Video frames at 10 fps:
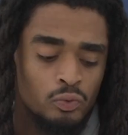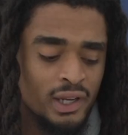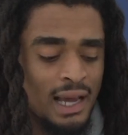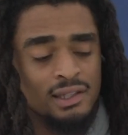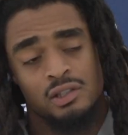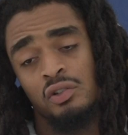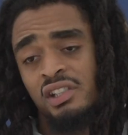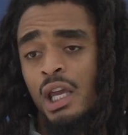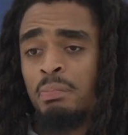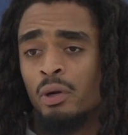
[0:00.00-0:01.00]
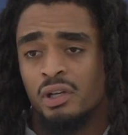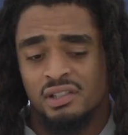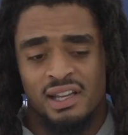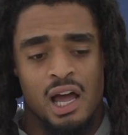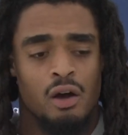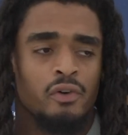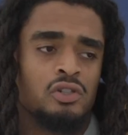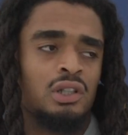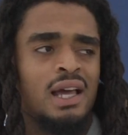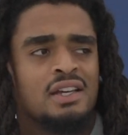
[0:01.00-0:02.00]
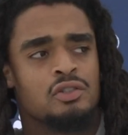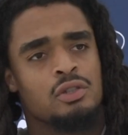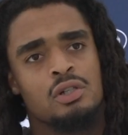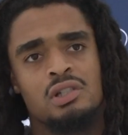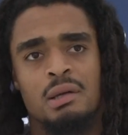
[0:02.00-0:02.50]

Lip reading: We got these OTA periods now. Versus the last 2 years,